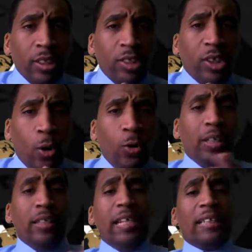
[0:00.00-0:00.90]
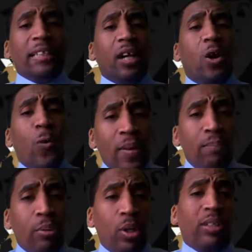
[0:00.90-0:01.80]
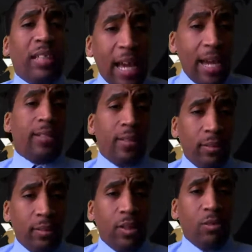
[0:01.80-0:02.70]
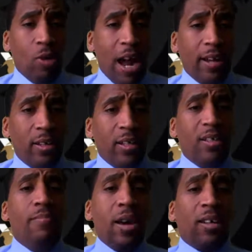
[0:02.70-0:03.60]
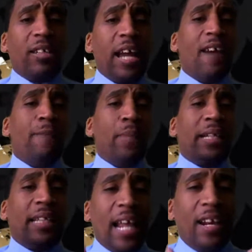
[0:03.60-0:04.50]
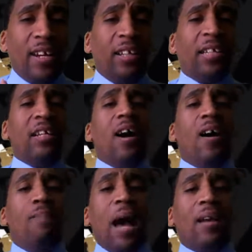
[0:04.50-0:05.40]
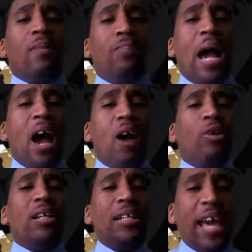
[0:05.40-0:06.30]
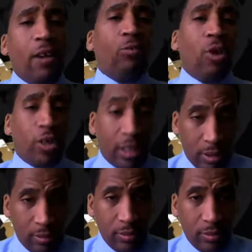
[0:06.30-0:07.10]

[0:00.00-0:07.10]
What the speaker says: So this is an open book test, right? The minister have been telling us about the power of networking.